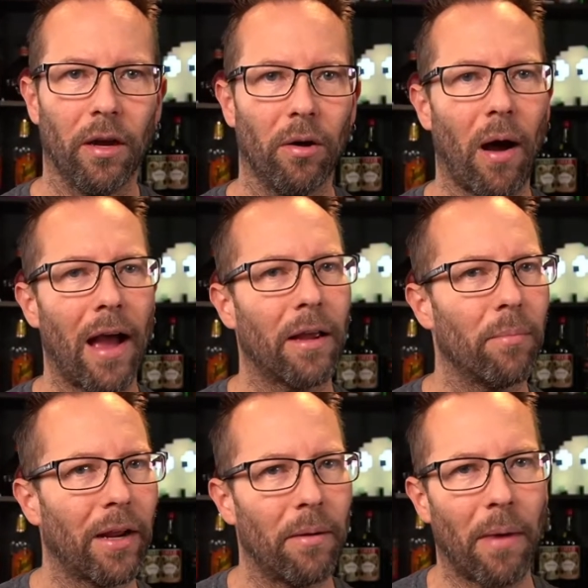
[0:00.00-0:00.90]
I can
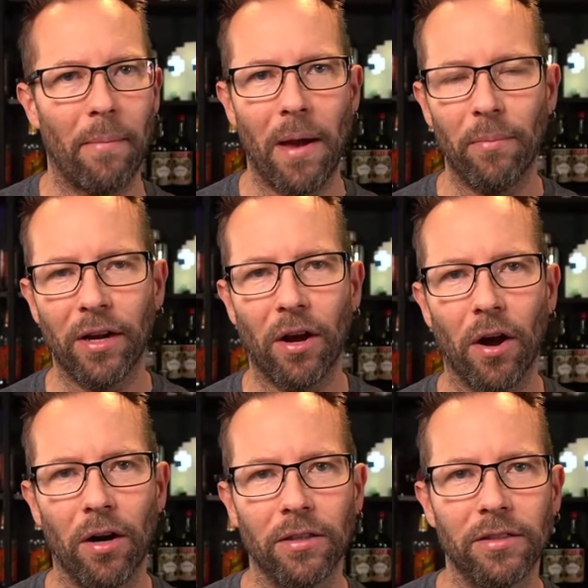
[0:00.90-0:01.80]
bring in my memory
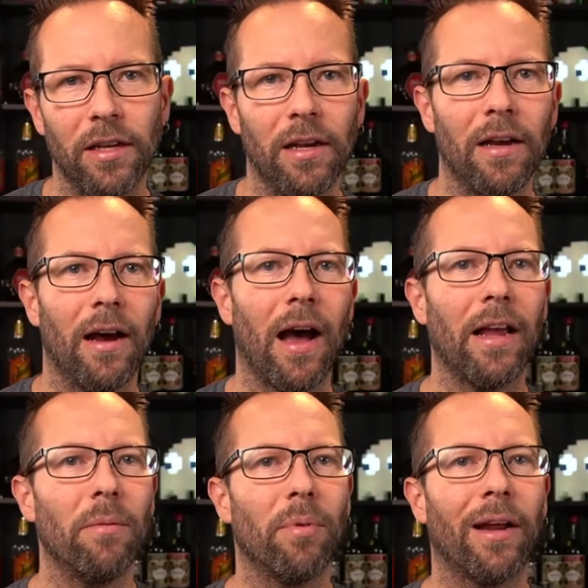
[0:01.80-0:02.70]
cards. I
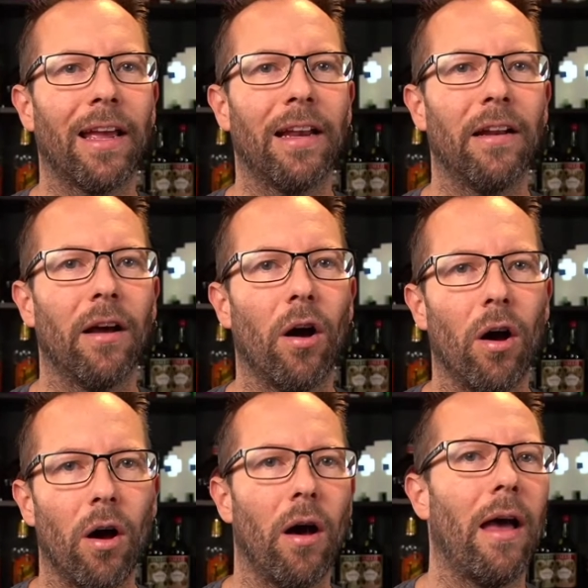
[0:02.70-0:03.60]
can bring in
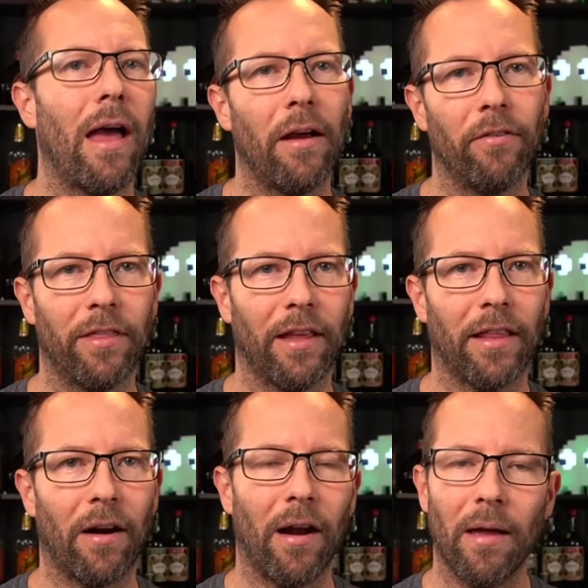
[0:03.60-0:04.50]
everything
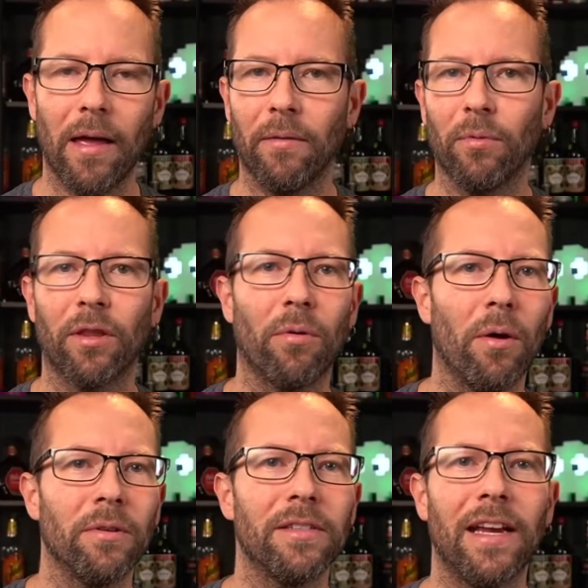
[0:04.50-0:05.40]
there. And with
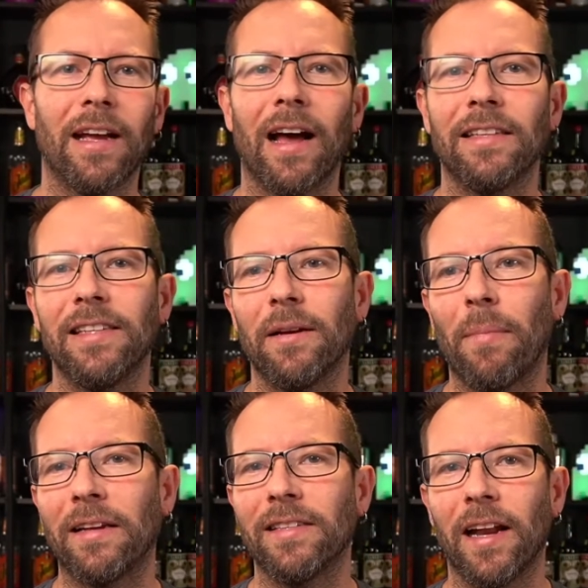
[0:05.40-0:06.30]
ChronoSync, I sync
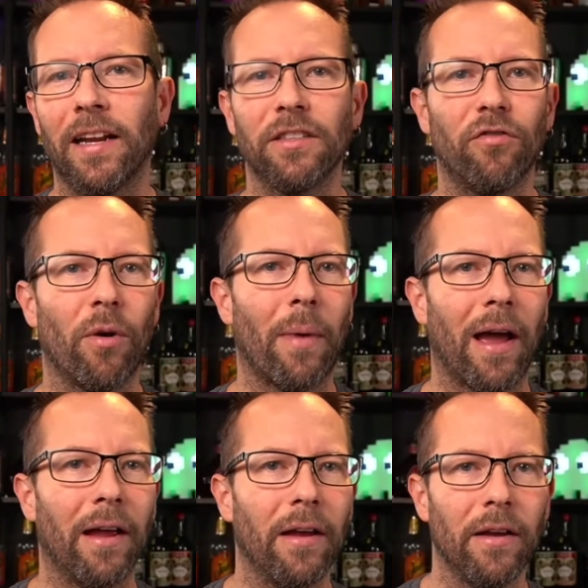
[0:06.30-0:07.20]
my settings for
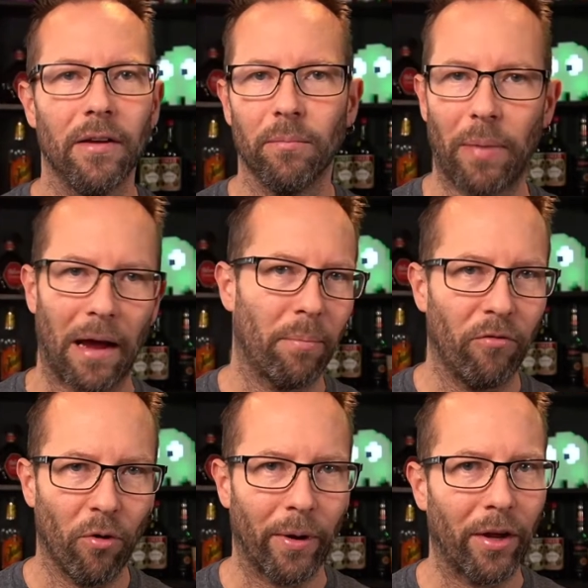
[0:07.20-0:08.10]
my, back
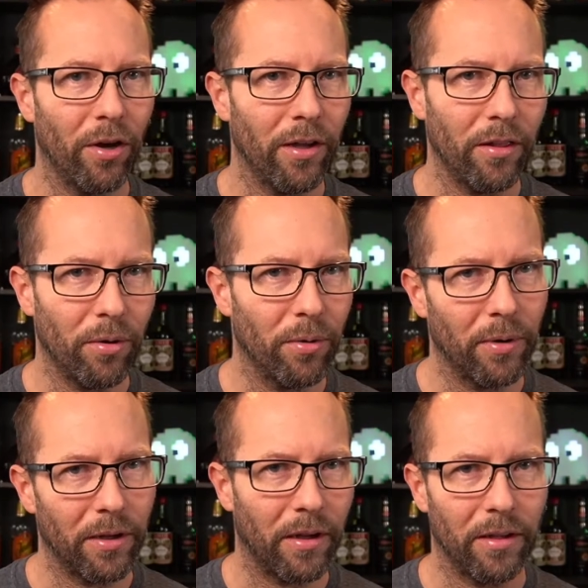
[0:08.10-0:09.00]
before we could
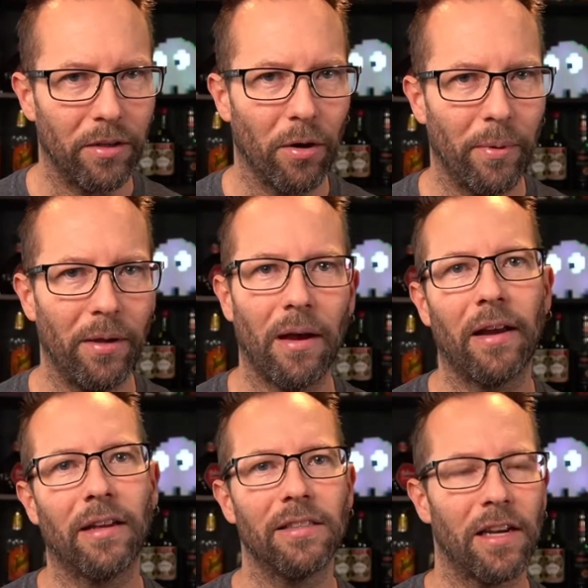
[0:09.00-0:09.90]
through Adobe, I
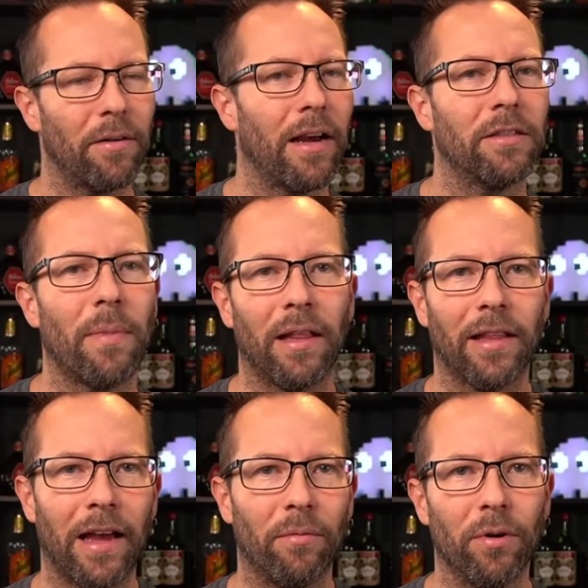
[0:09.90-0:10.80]
could synchronize my
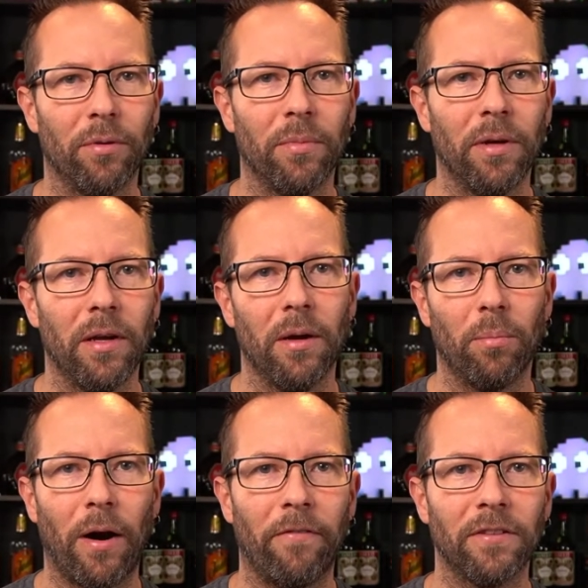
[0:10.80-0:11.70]
Lightroom
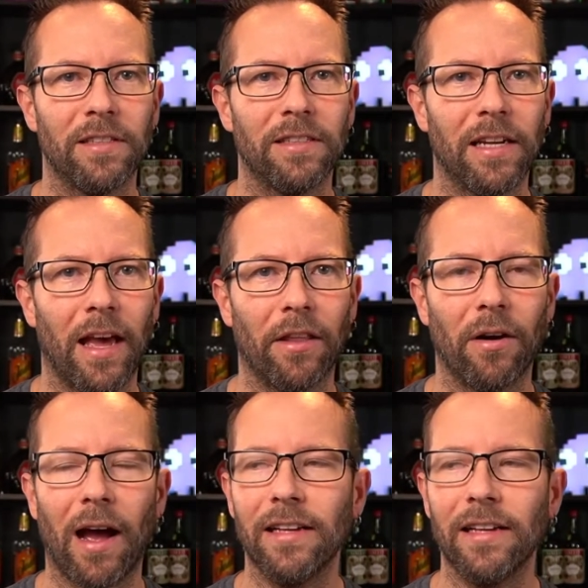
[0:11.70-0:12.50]
preferences together. I